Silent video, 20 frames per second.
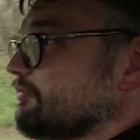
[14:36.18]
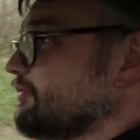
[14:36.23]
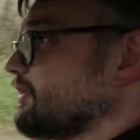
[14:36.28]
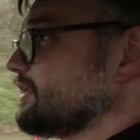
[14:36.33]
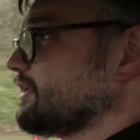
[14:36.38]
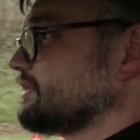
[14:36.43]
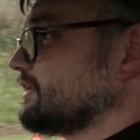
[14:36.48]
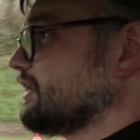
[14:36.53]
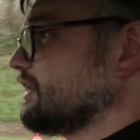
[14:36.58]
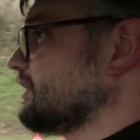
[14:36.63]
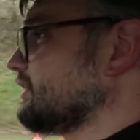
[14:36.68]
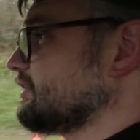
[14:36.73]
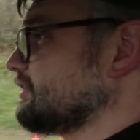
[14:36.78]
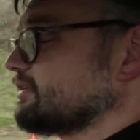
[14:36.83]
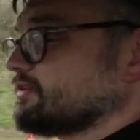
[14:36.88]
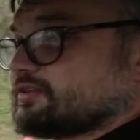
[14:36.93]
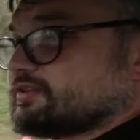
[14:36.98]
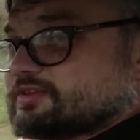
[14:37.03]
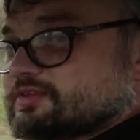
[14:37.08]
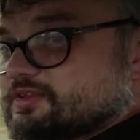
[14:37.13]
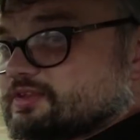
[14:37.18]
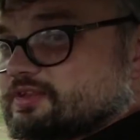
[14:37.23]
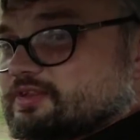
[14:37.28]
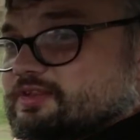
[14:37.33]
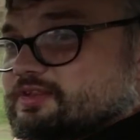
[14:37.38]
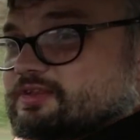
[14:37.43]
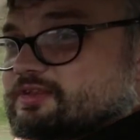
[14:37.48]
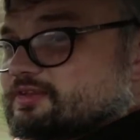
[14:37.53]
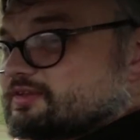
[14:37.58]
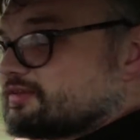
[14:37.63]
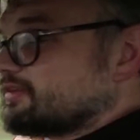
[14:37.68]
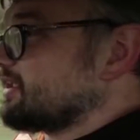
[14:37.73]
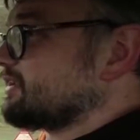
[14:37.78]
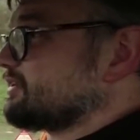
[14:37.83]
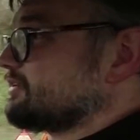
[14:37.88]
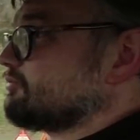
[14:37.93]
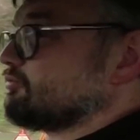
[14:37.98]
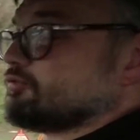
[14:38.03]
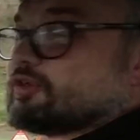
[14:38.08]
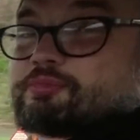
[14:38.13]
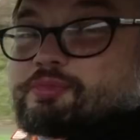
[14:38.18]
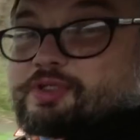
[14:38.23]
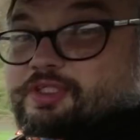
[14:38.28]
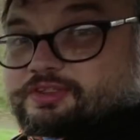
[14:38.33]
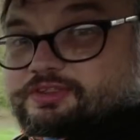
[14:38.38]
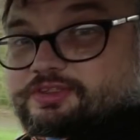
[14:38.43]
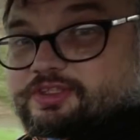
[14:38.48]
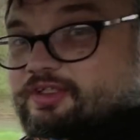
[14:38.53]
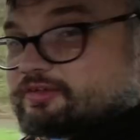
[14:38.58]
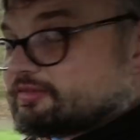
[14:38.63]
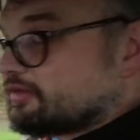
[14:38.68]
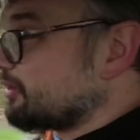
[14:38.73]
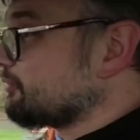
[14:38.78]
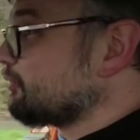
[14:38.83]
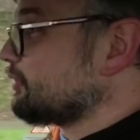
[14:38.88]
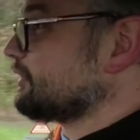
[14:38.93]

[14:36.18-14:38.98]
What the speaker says: and fix it, because that's rubbish. I